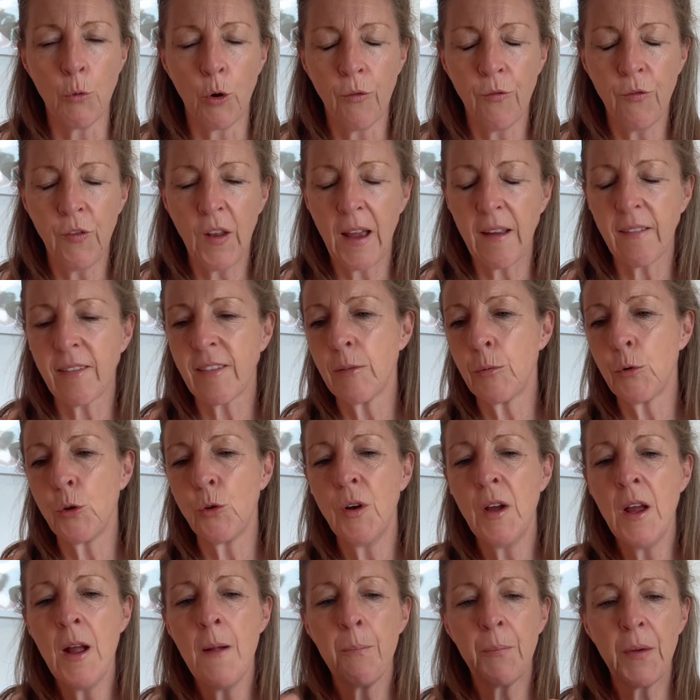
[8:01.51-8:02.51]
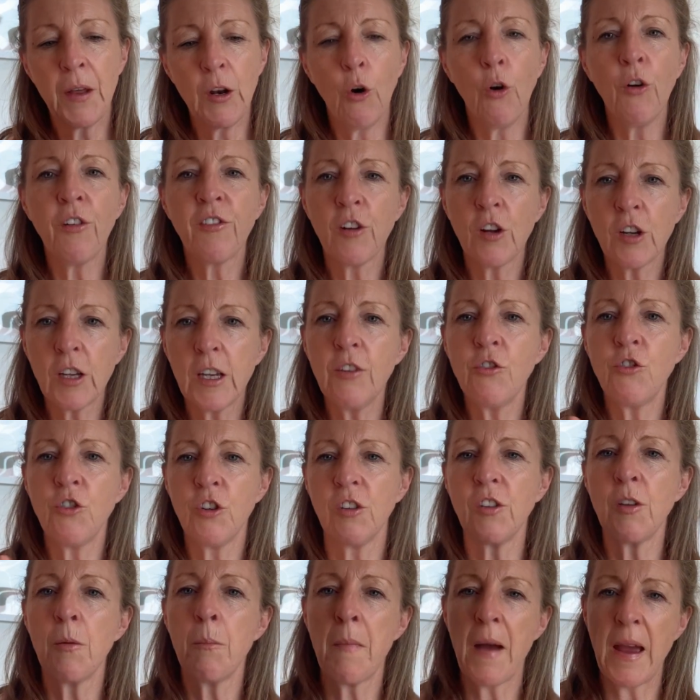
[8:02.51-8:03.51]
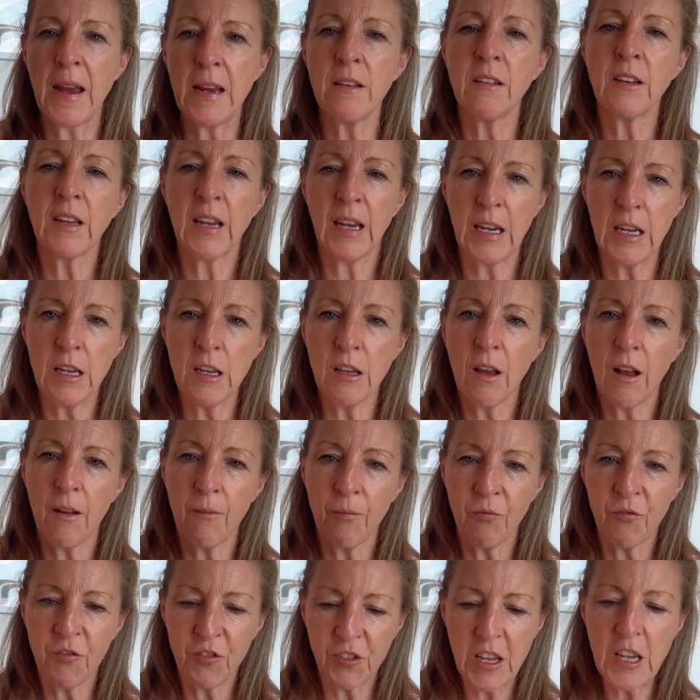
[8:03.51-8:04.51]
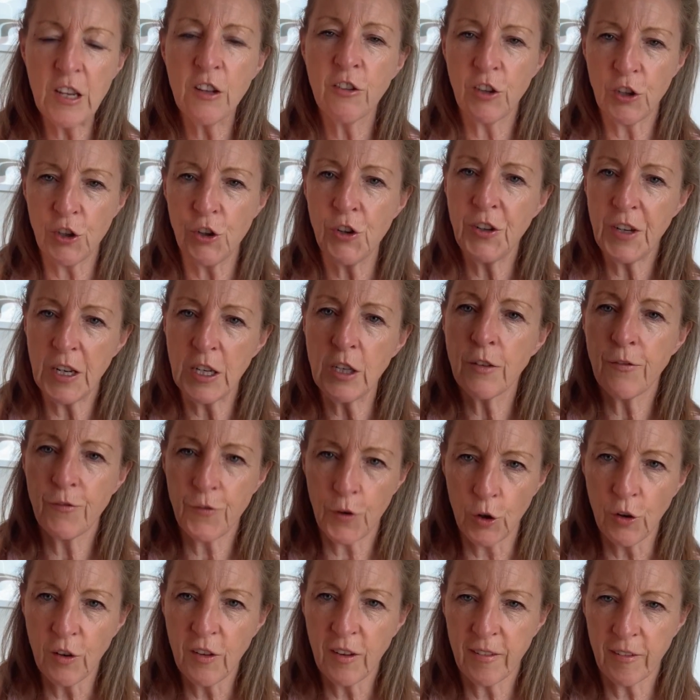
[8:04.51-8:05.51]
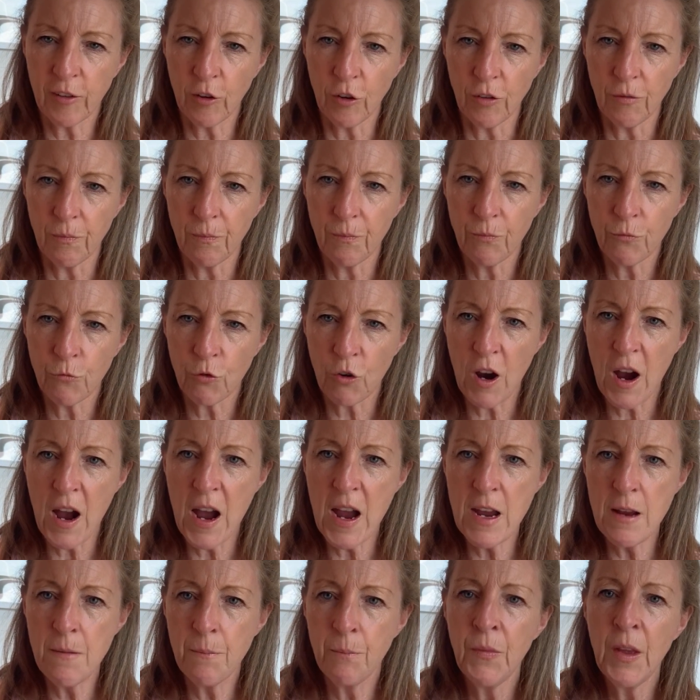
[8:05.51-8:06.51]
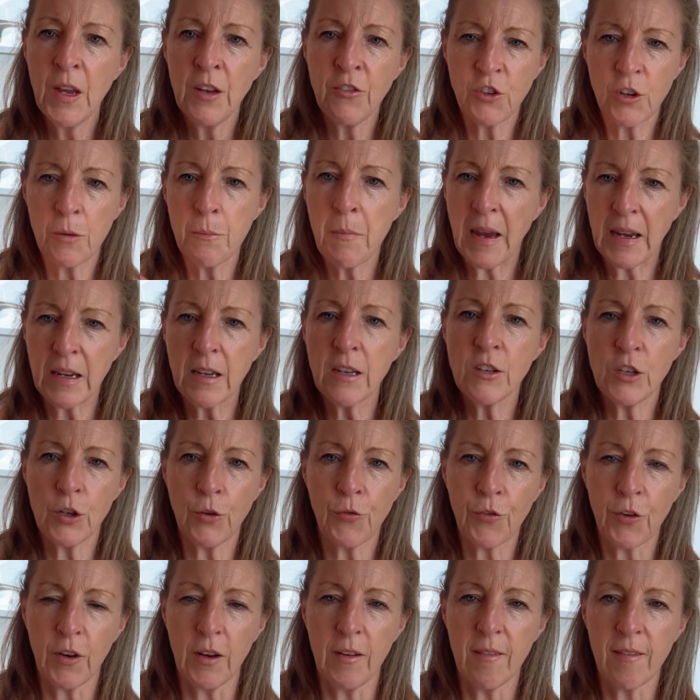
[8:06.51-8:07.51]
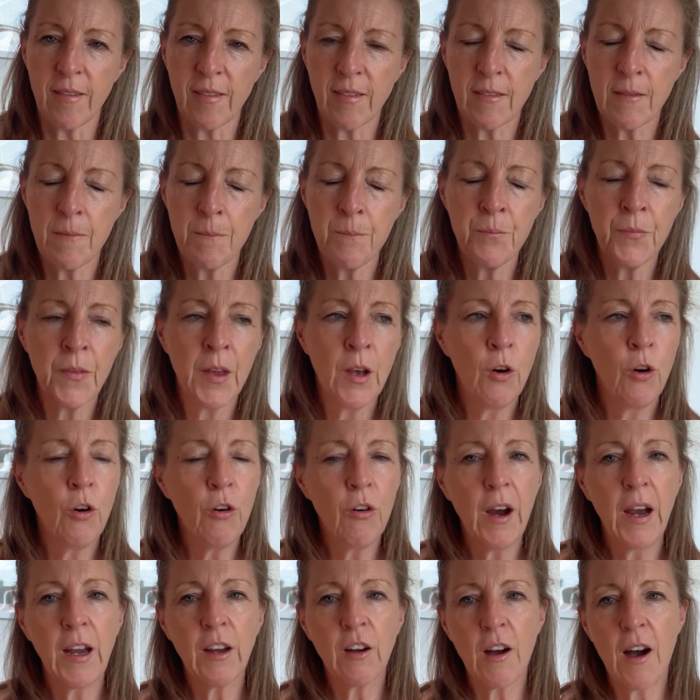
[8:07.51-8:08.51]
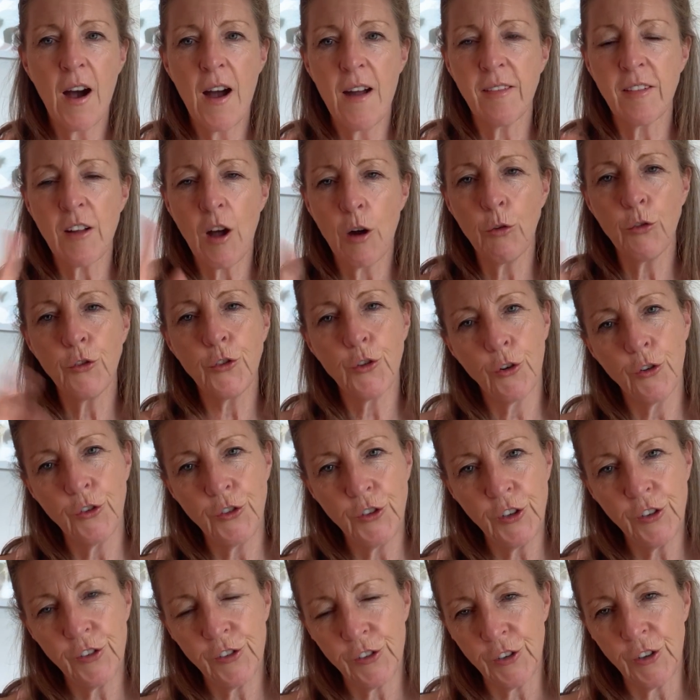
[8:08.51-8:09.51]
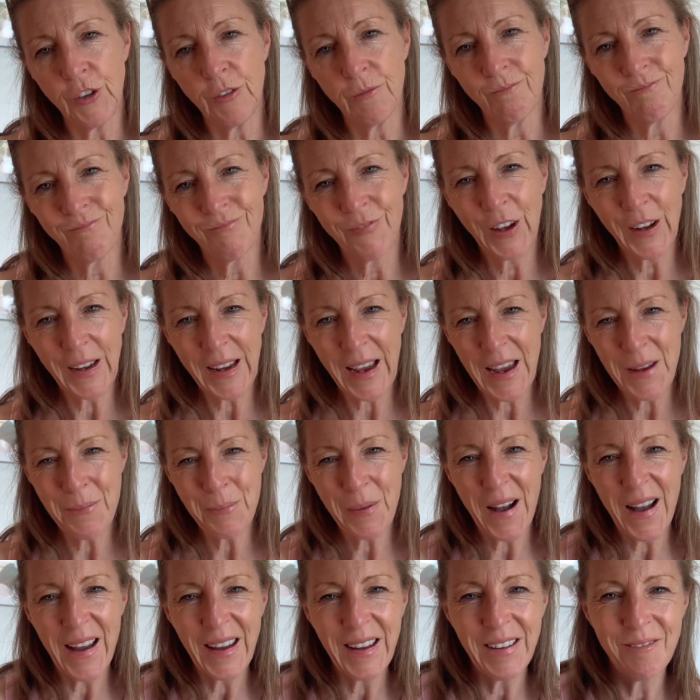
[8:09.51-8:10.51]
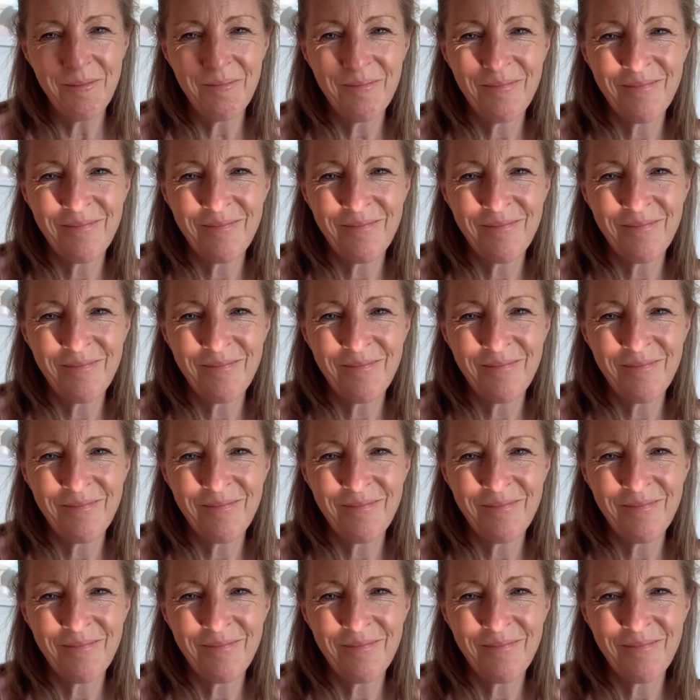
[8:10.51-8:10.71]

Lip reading: more flexible, that also gives you the main key things that you need to focus on, right? To make a difference. All right, guys, I will talk to you soon. Okay, bye.